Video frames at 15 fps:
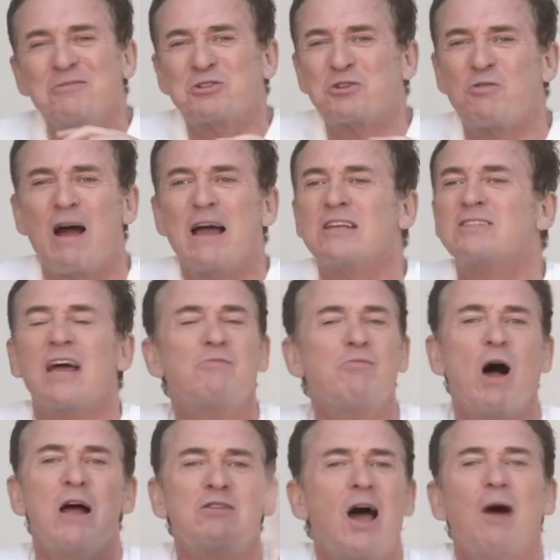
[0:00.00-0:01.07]
was great at saying,
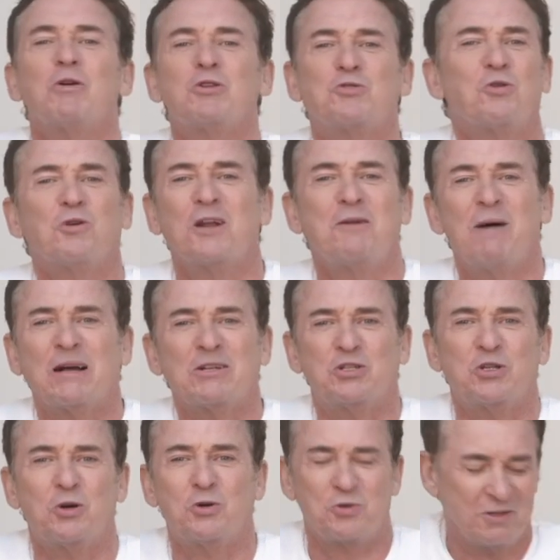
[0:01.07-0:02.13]
right, no one's talking about
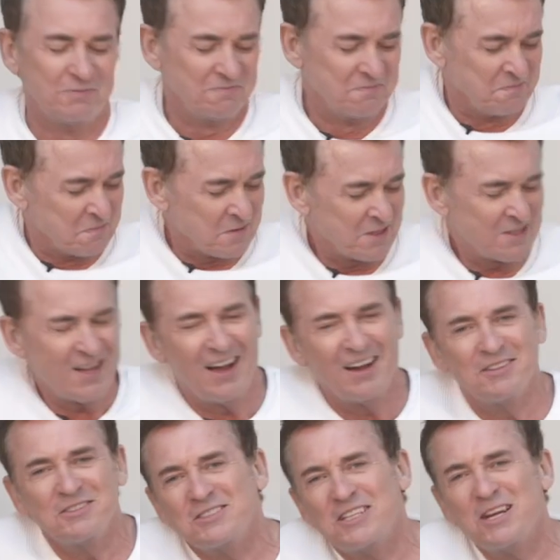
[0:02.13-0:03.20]
children.
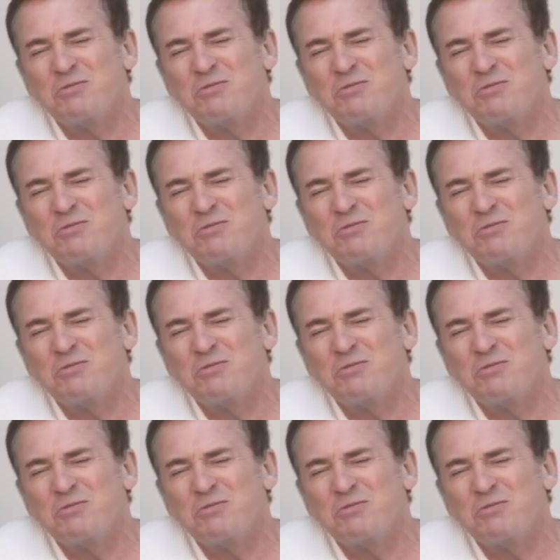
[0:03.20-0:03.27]
So she